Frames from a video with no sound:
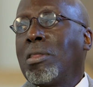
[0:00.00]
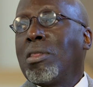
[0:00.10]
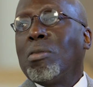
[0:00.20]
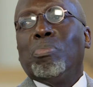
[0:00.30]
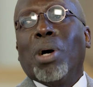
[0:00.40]

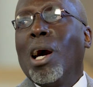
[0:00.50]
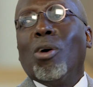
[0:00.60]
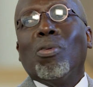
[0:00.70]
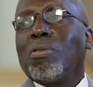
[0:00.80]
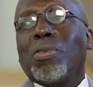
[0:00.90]
the
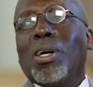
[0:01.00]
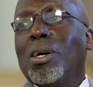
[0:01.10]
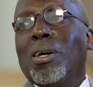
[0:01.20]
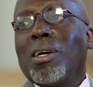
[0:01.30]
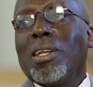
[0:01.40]
power of
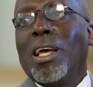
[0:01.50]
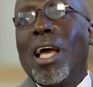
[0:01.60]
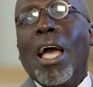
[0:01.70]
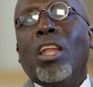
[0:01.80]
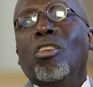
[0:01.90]
God
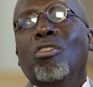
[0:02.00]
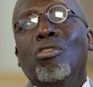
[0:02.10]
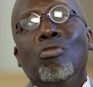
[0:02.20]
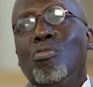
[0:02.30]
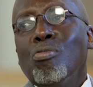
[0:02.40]
and
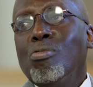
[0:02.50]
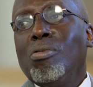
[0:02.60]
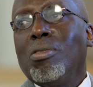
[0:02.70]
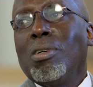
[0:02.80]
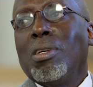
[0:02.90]
knew
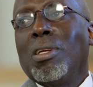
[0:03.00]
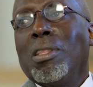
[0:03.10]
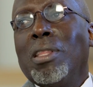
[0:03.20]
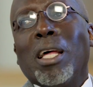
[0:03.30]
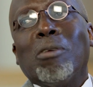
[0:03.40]

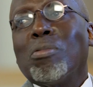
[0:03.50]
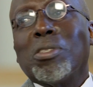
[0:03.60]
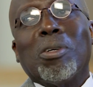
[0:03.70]
that it was